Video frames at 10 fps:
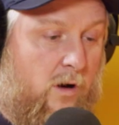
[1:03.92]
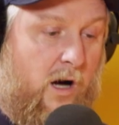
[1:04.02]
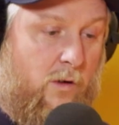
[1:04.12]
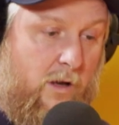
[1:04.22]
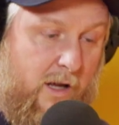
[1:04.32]

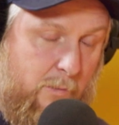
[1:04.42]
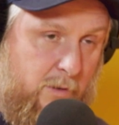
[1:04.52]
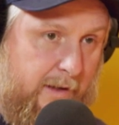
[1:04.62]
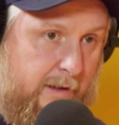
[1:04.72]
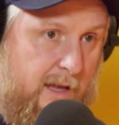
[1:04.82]
I like
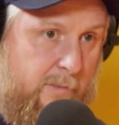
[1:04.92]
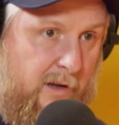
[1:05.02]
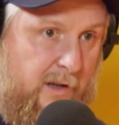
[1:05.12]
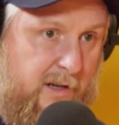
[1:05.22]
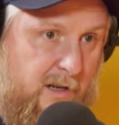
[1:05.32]
putting a keema
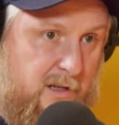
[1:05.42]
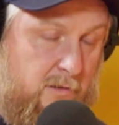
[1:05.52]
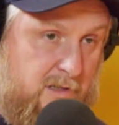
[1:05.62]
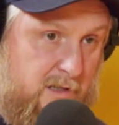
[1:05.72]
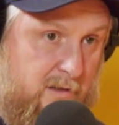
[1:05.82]
naan in a
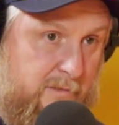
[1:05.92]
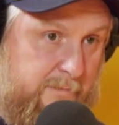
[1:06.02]
toaster.